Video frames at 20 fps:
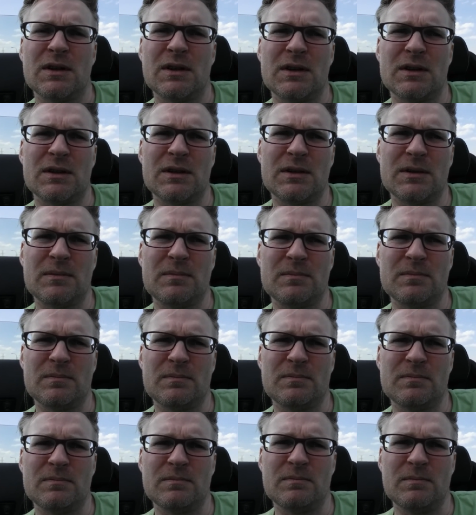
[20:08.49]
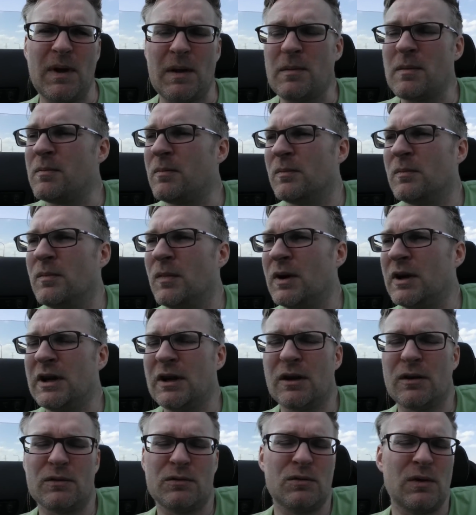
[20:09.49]
Maybe
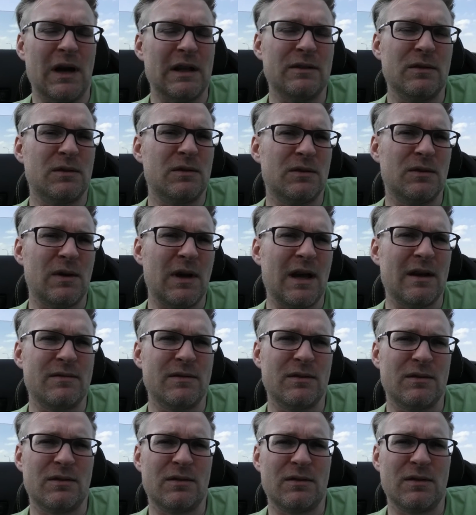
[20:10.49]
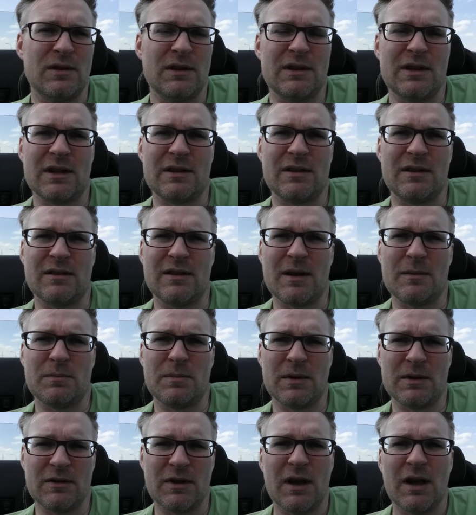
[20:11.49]
Monero too, I don't know, I haven't studied that in depth,
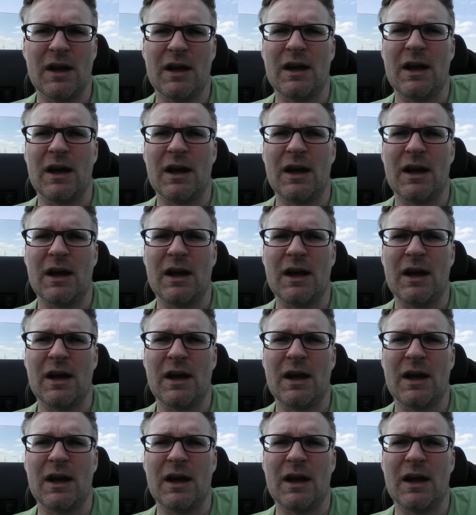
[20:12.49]
but